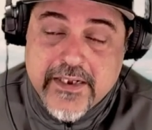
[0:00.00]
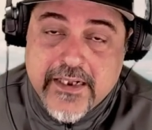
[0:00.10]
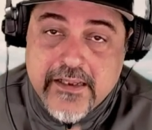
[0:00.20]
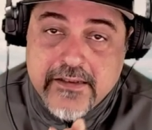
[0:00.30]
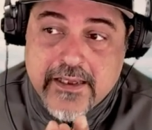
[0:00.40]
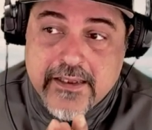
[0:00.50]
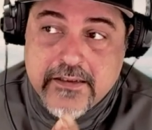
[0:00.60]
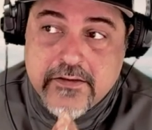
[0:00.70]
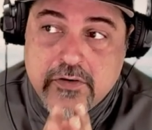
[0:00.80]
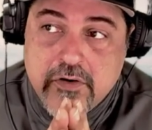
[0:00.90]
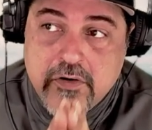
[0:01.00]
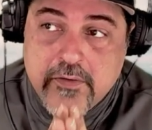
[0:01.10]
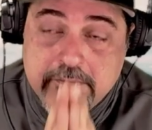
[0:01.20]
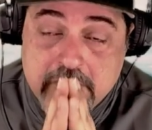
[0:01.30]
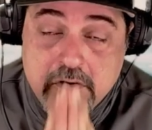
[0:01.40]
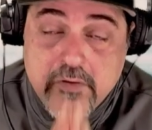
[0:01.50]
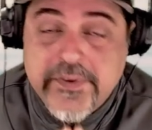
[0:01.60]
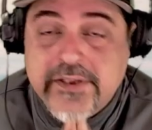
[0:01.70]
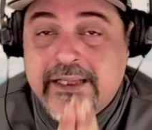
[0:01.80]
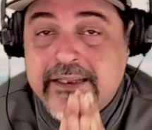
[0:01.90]
I, I hope I'm
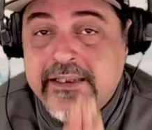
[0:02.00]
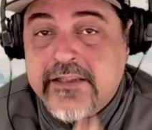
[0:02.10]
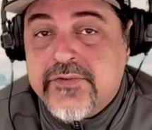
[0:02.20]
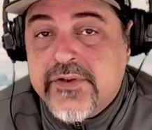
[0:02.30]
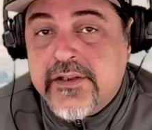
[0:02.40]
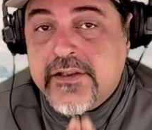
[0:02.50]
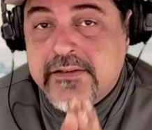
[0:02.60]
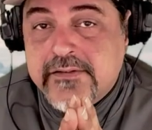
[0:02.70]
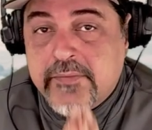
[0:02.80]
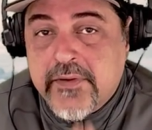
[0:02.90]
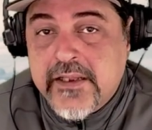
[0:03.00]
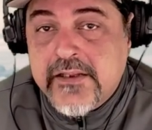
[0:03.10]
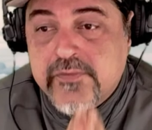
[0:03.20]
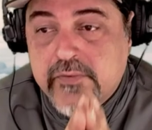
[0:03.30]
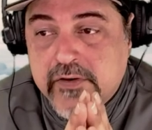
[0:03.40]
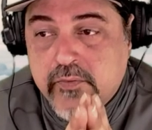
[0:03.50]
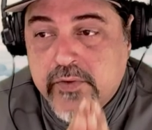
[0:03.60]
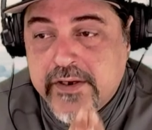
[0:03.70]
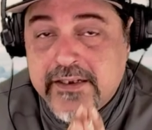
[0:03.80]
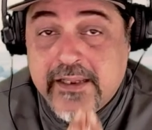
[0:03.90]
hoping that E three is the place where we're
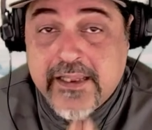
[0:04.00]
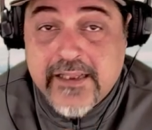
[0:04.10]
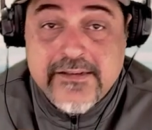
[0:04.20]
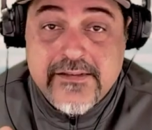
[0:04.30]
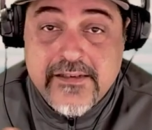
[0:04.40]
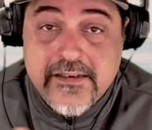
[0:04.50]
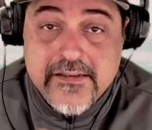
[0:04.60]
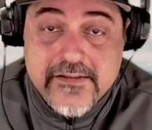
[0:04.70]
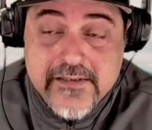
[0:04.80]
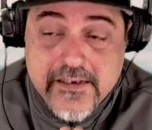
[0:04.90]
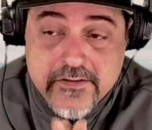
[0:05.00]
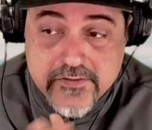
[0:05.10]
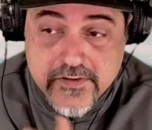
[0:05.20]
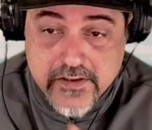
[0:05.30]
gonna get to see this title